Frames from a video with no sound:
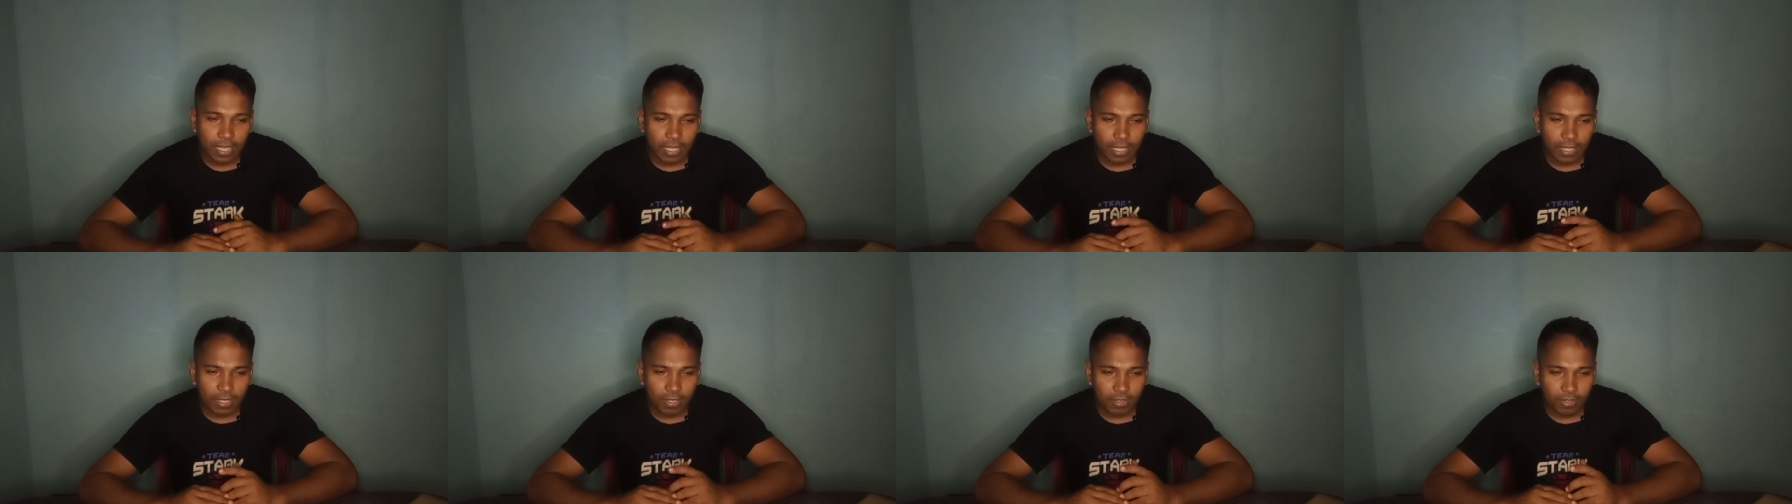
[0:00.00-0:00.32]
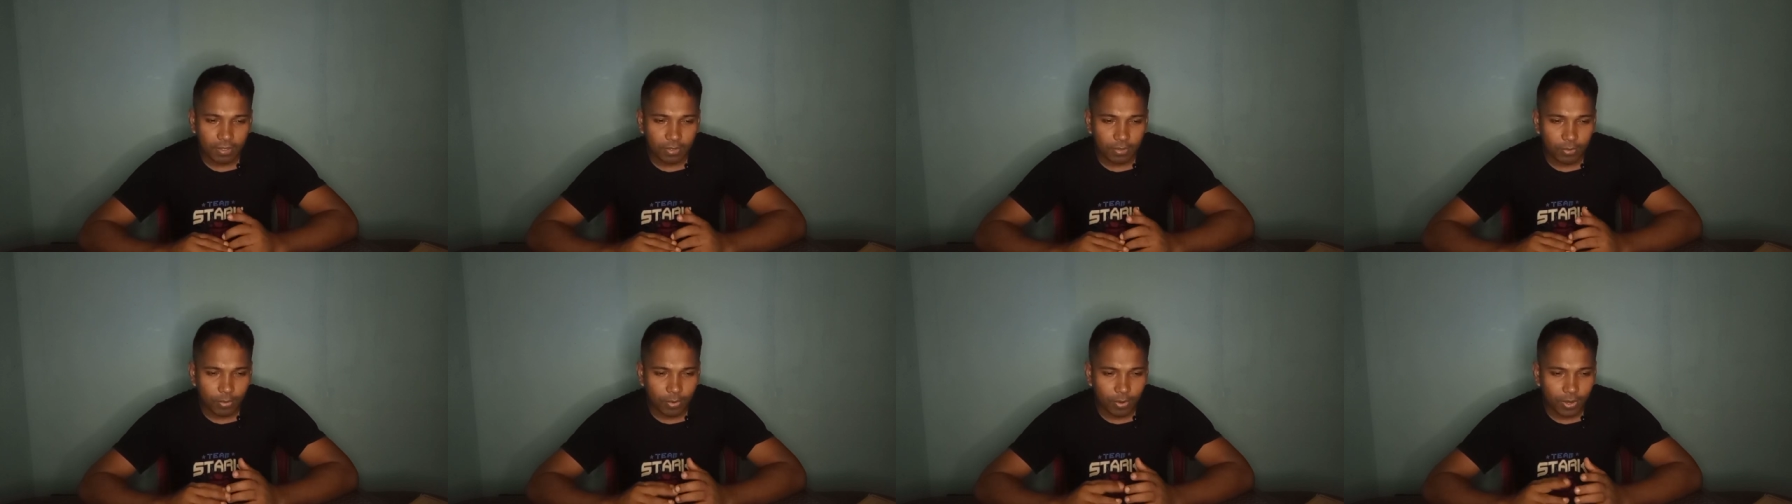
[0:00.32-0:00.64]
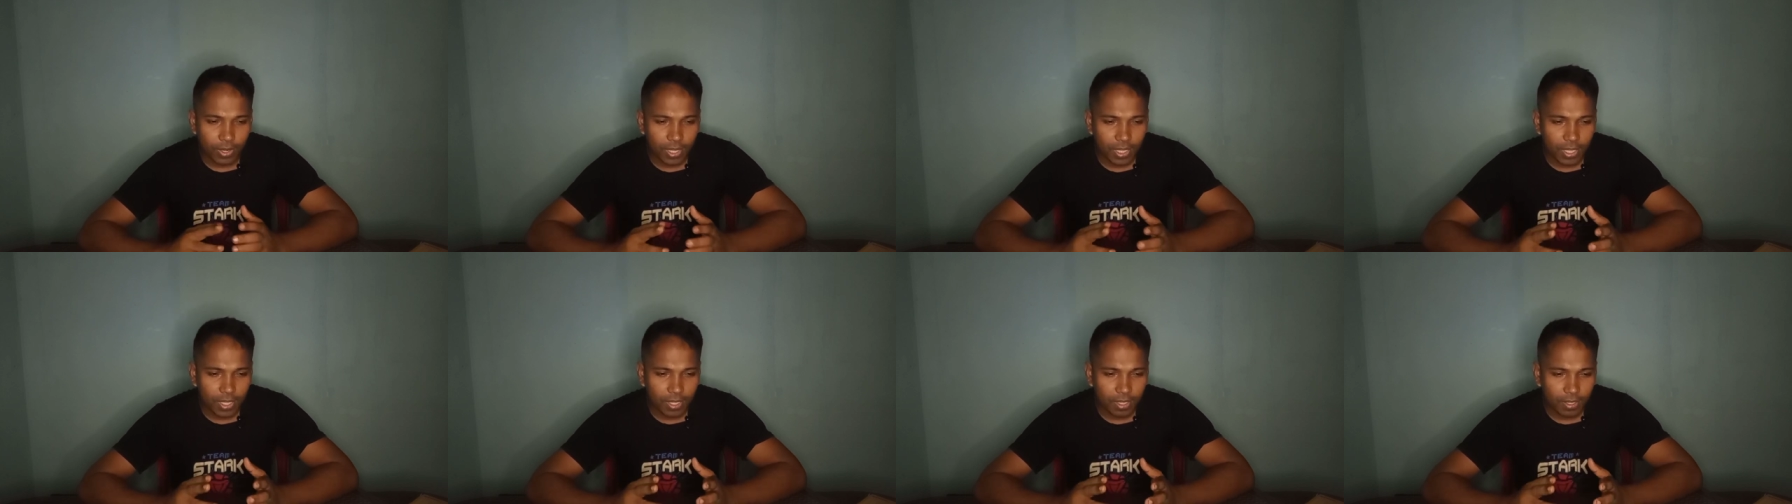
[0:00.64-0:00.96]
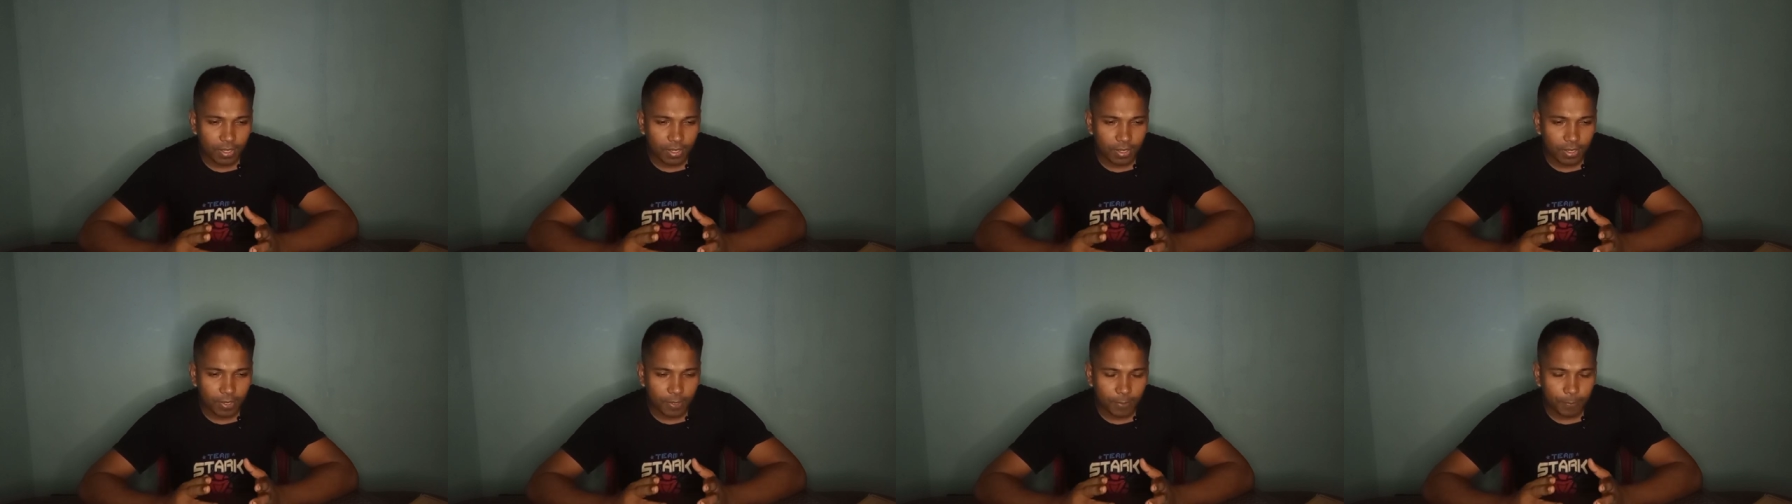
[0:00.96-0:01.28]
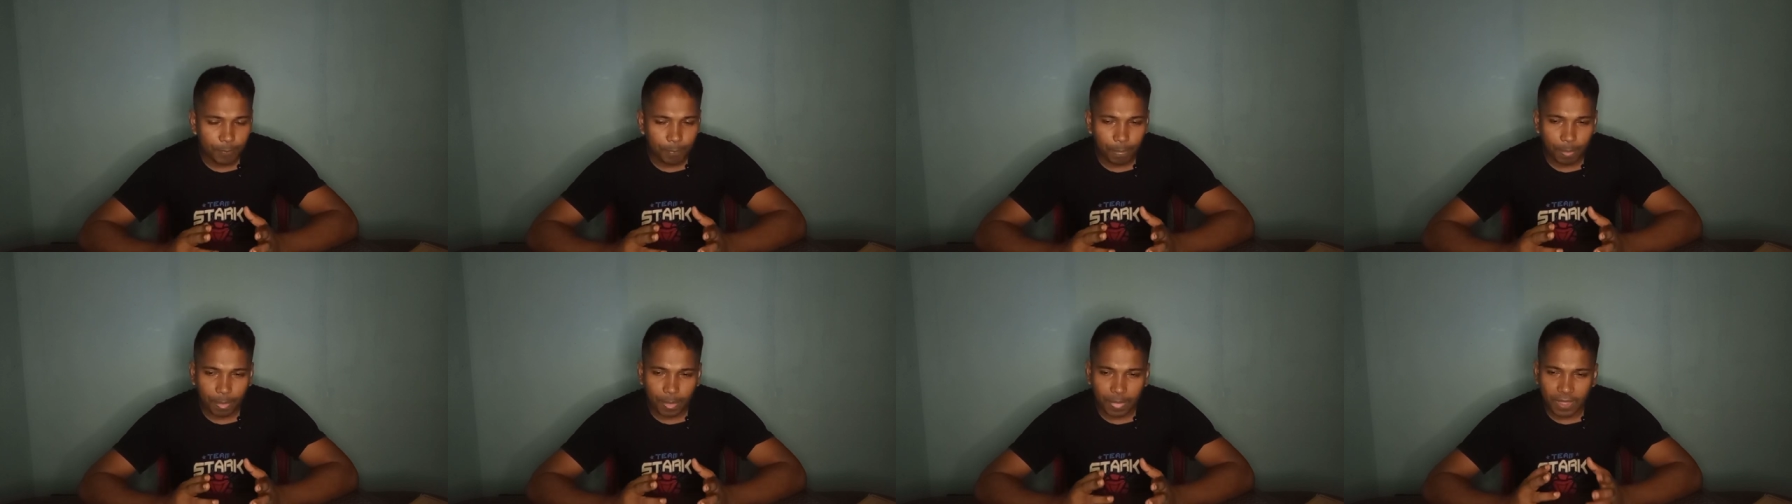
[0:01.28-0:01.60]
And why
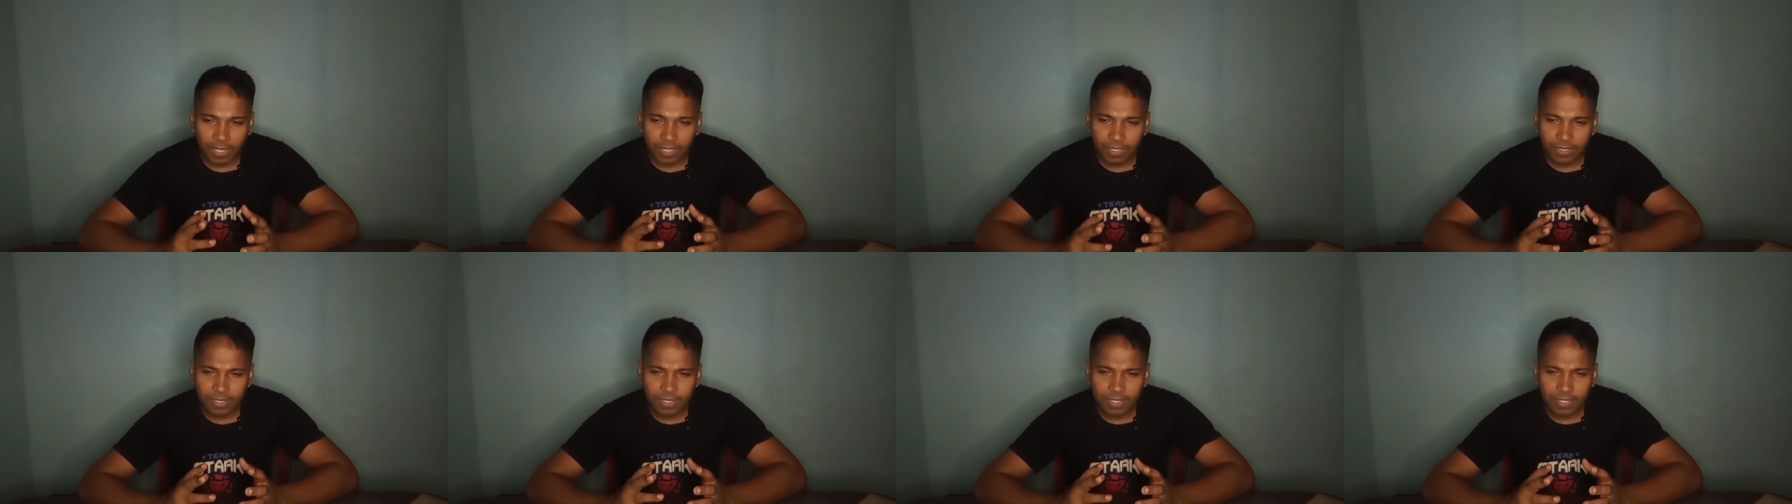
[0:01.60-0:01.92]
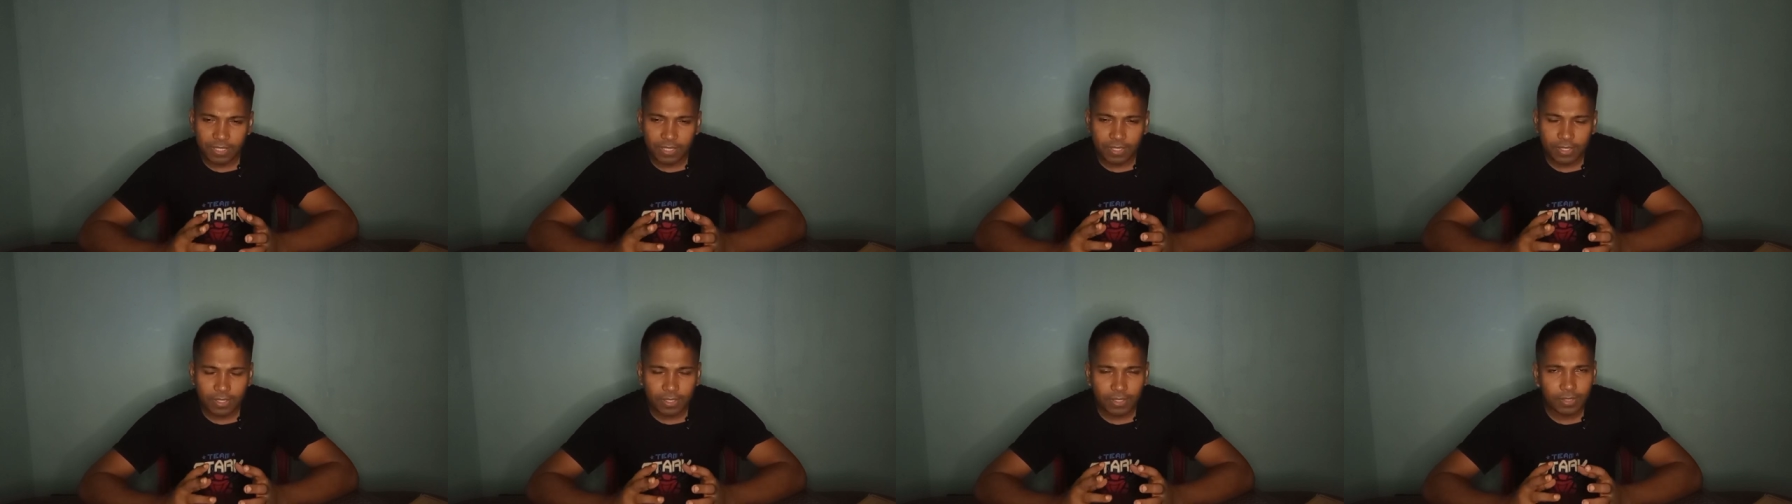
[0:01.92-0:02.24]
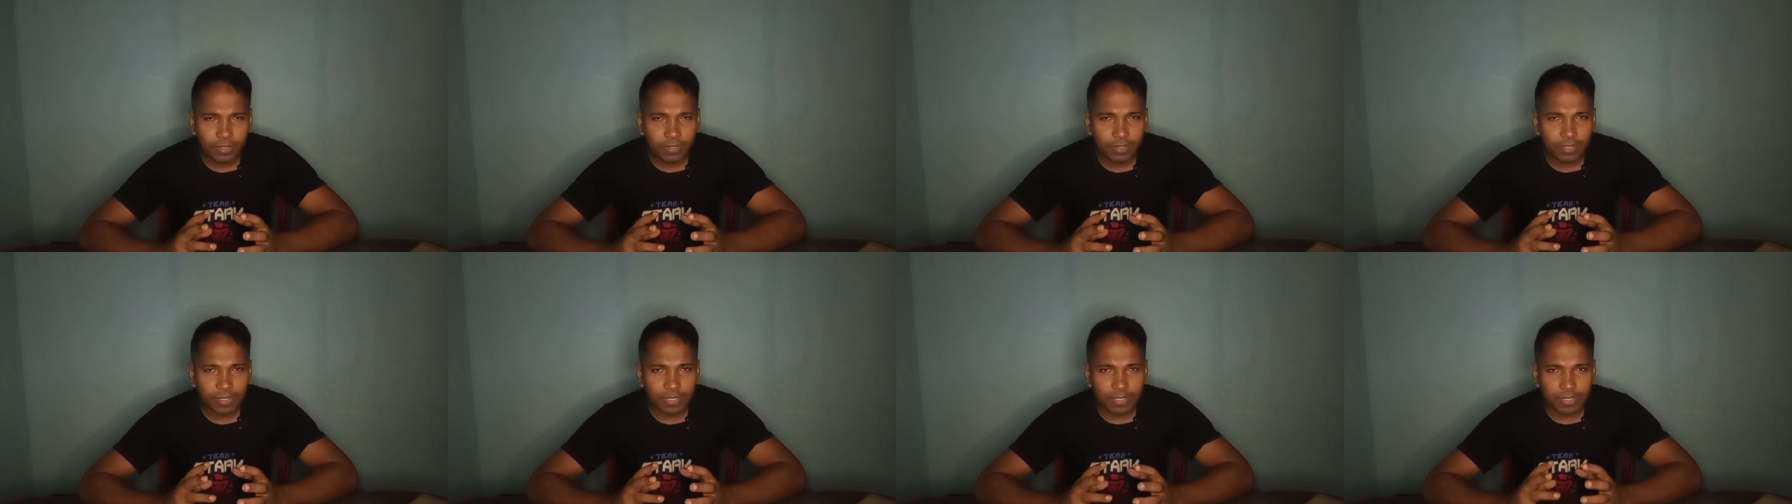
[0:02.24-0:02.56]
sticker